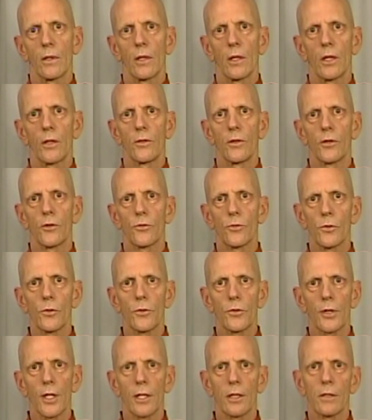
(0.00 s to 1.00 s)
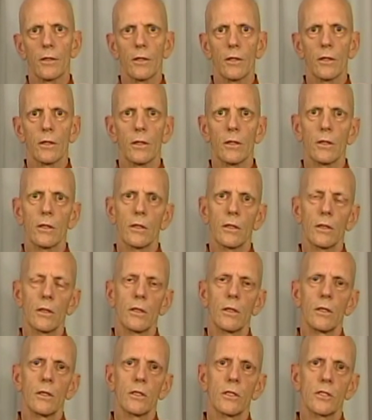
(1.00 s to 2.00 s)
the truth that
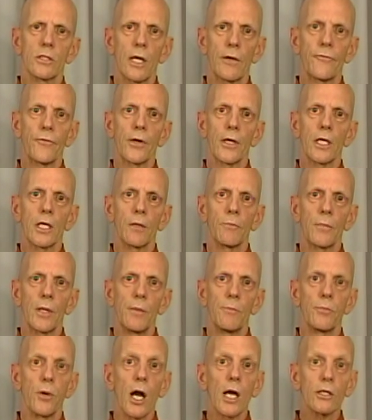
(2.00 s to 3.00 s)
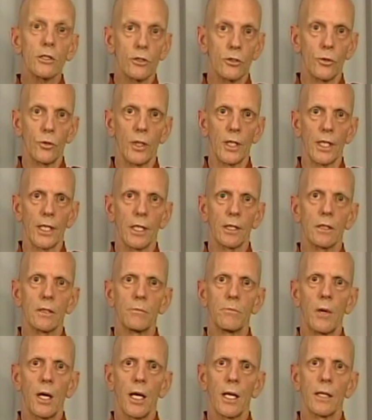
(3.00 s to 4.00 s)
suffering can be brought to an
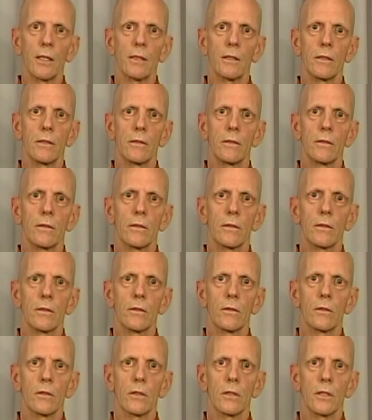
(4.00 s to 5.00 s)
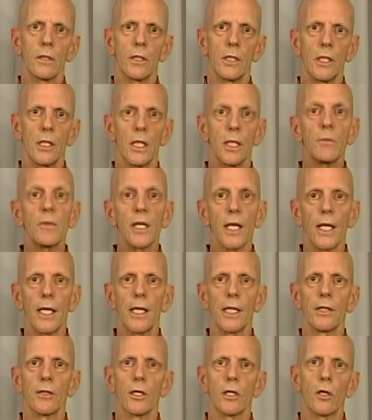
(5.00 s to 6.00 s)
end by
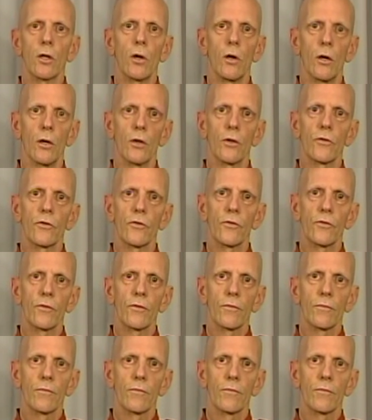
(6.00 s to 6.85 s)
eliminating the cause,